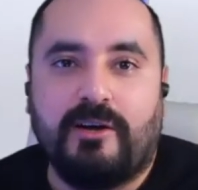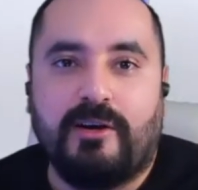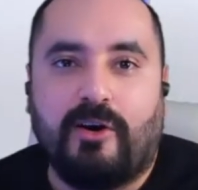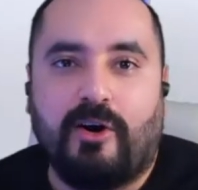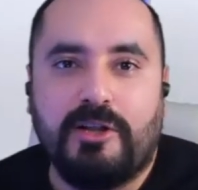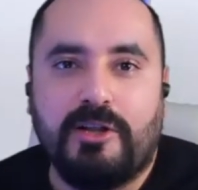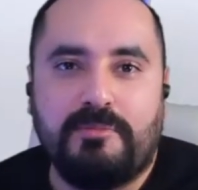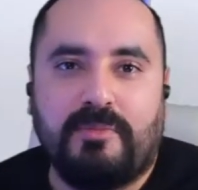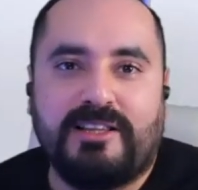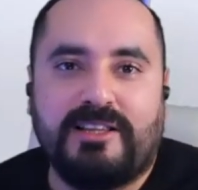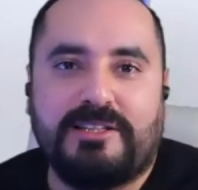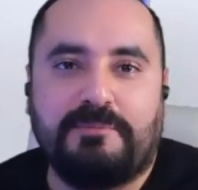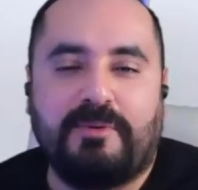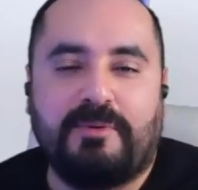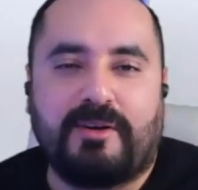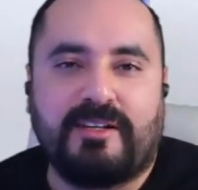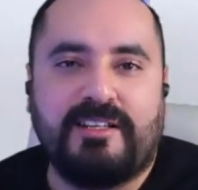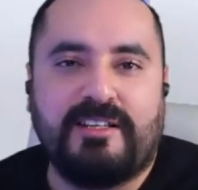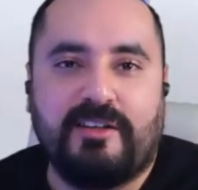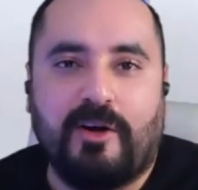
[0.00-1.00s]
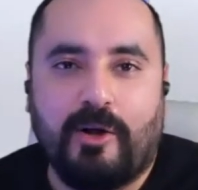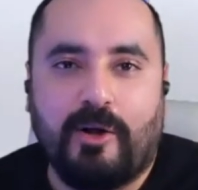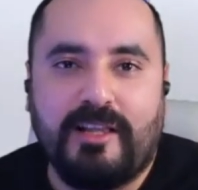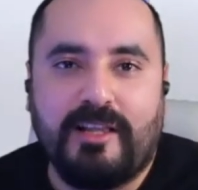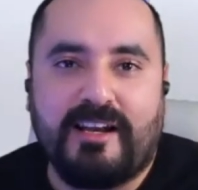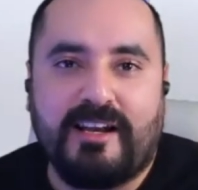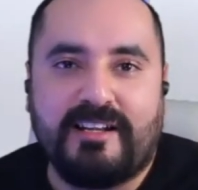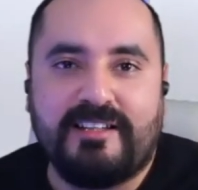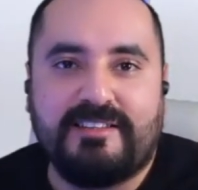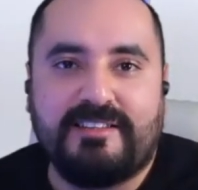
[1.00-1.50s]
on multiple
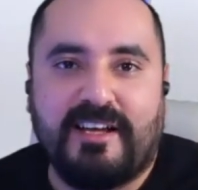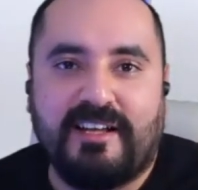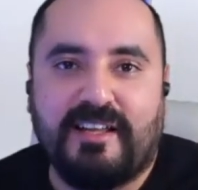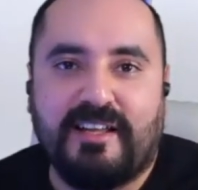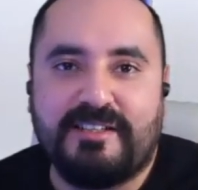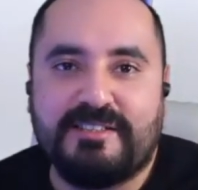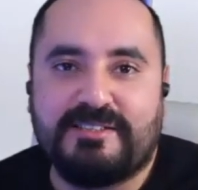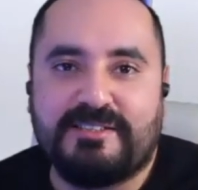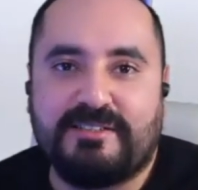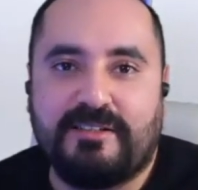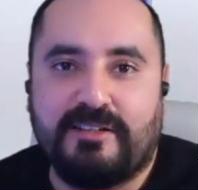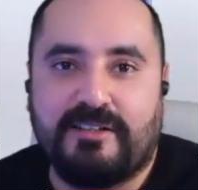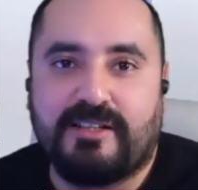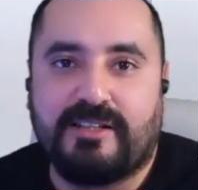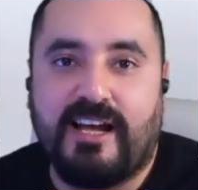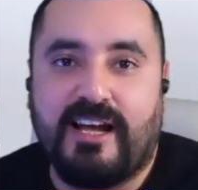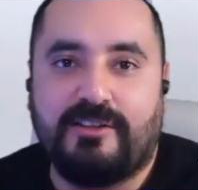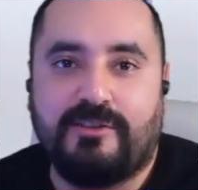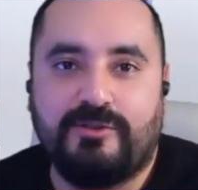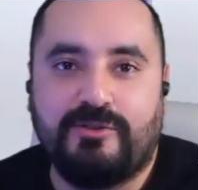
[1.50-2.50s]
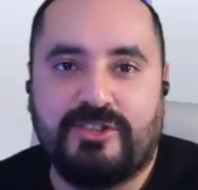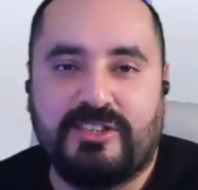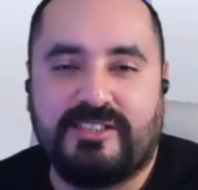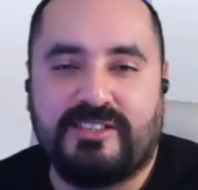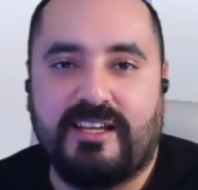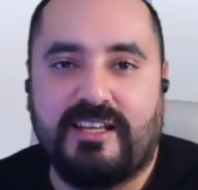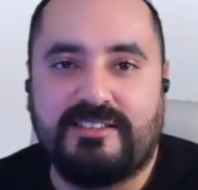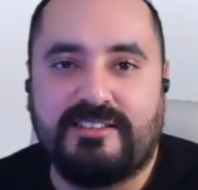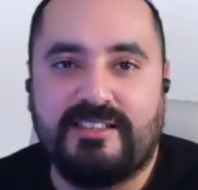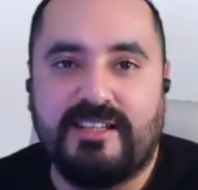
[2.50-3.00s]
online retailers, trying to
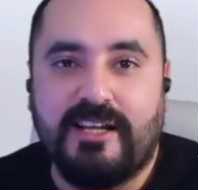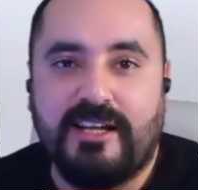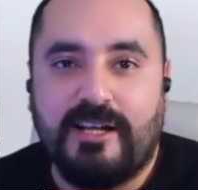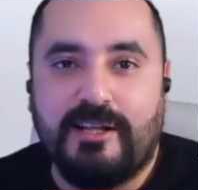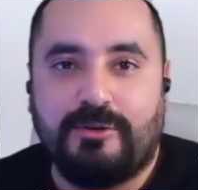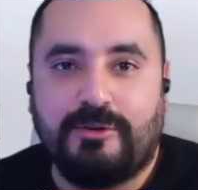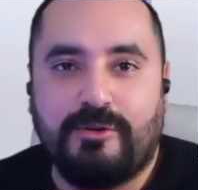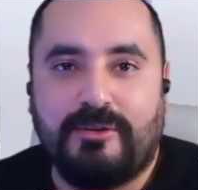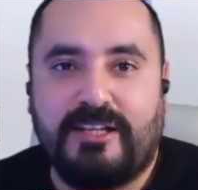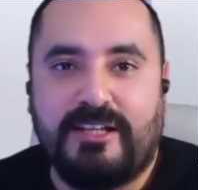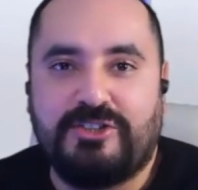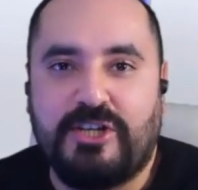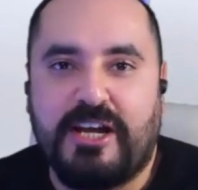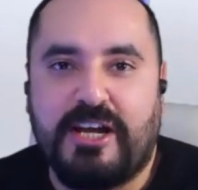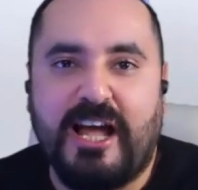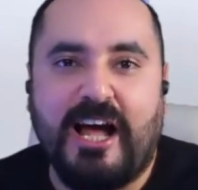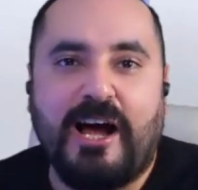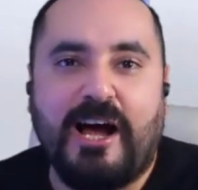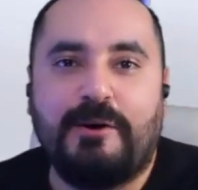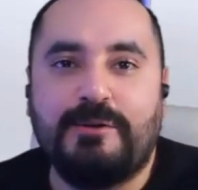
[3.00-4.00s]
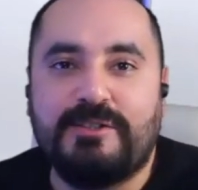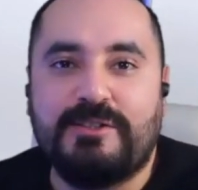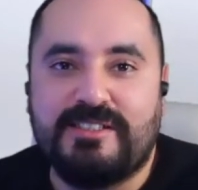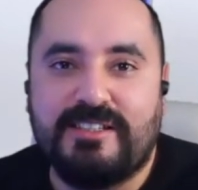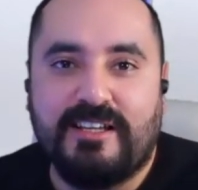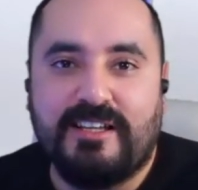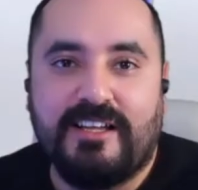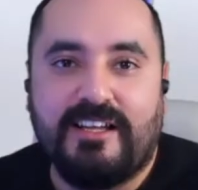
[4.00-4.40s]
just get to the checkout,